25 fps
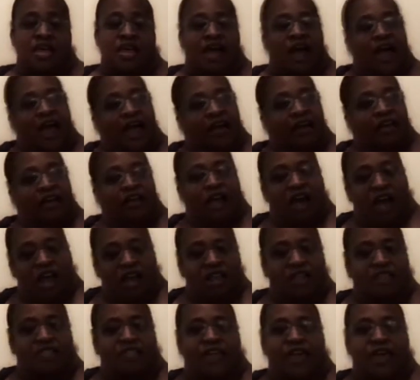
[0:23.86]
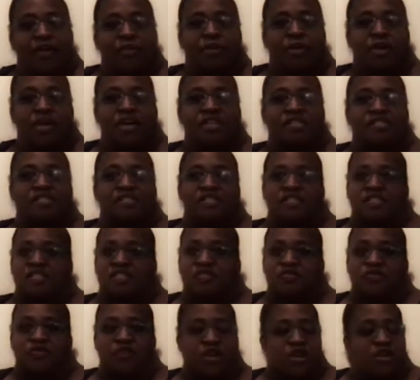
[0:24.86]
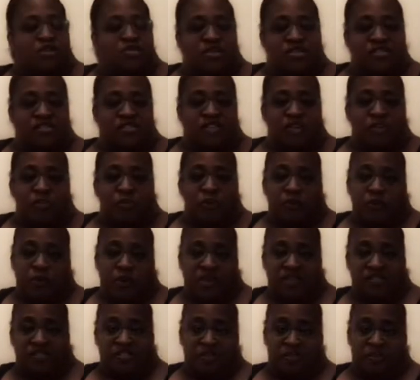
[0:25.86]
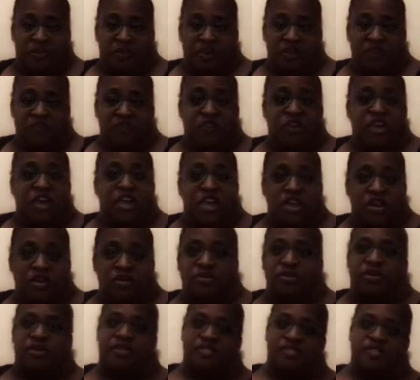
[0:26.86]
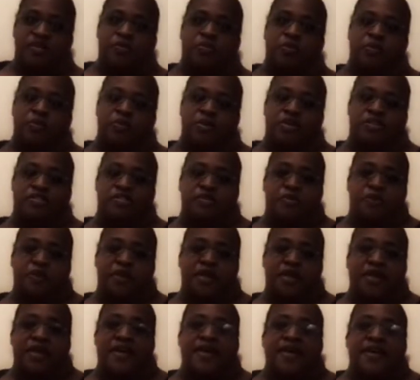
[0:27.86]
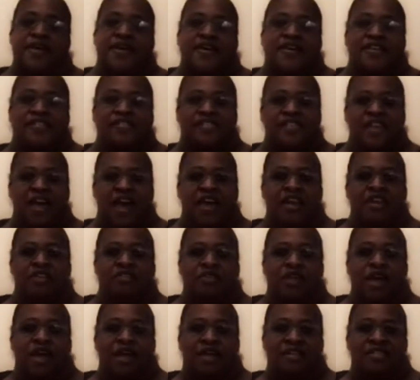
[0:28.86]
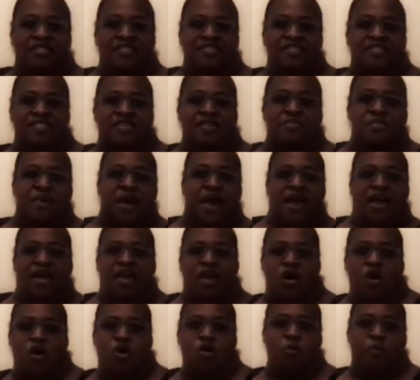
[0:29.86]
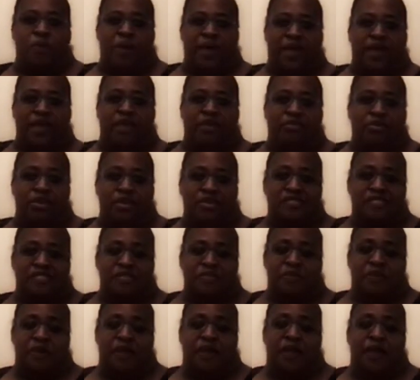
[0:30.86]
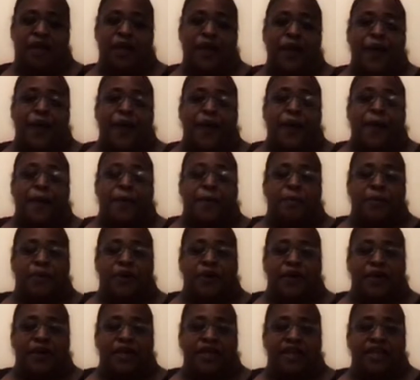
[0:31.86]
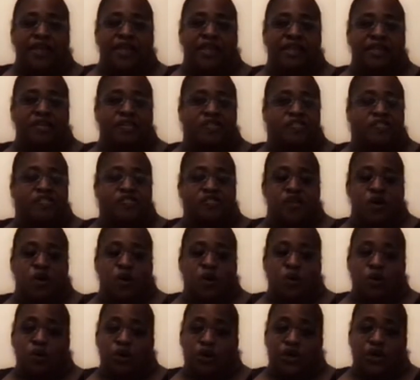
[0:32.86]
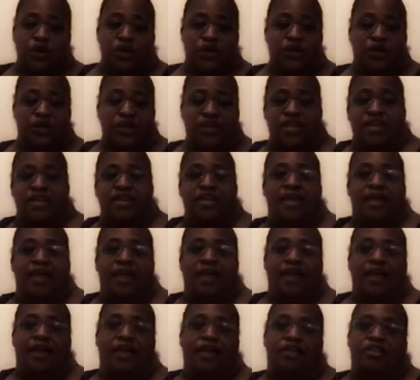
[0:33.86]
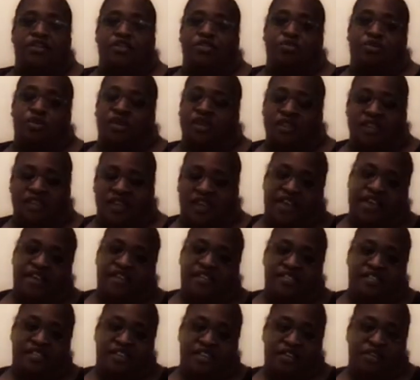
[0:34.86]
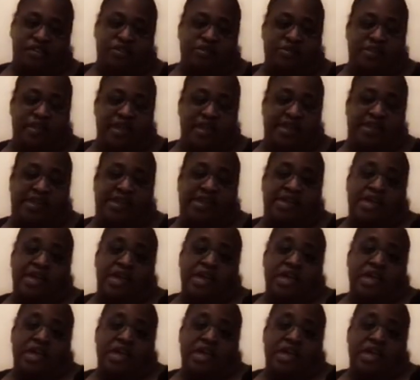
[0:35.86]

I call it that because it is very simple recipe, very simple recipe. It's kind of like a semi-homemade recipe, but it is so good and you really can't tell that